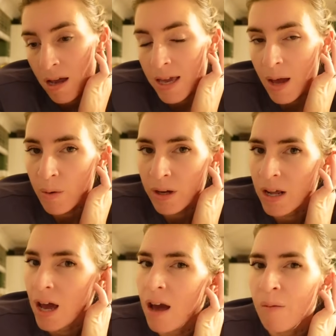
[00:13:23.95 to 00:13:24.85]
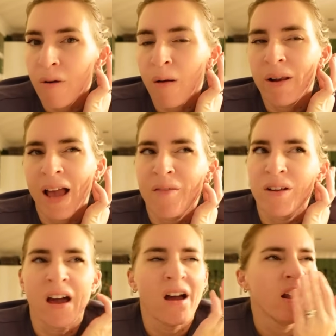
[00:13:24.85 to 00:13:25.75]
yeah, we're gonna probably have
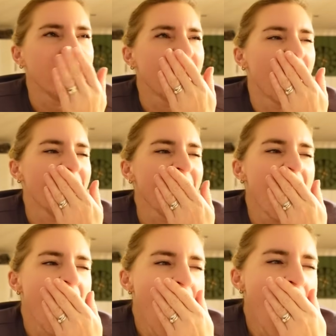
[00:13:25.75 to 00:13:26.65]
an early night.